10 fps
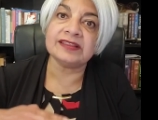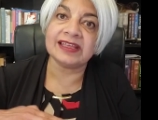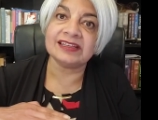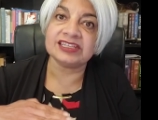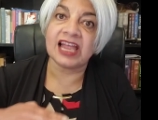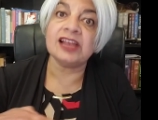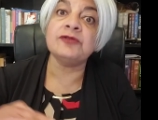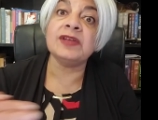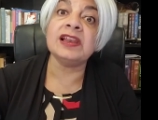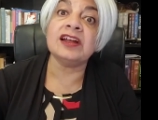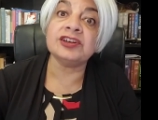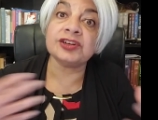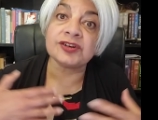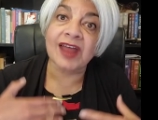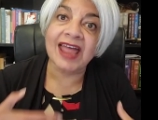then the child will
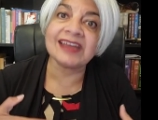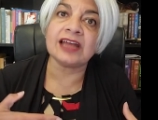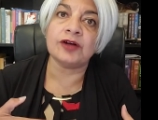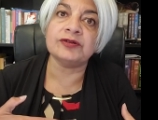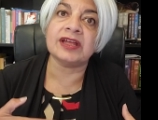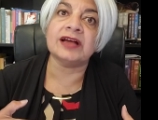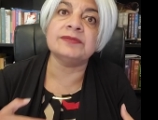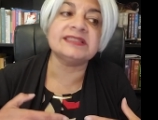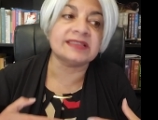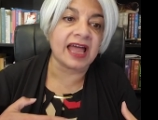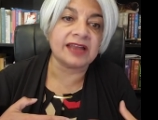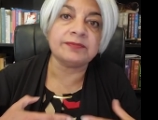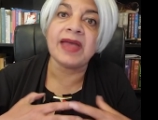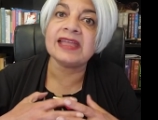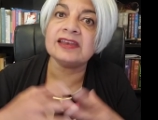attract outcomes that
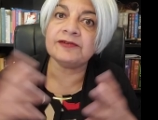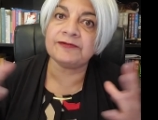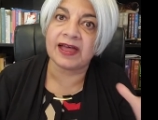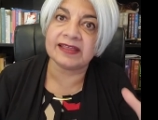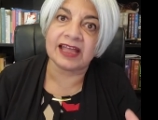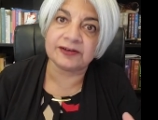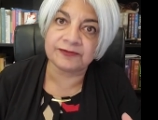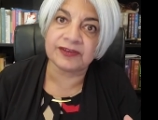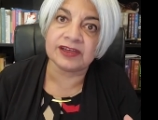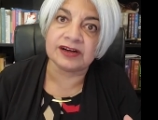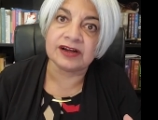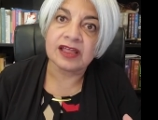magnify that fear.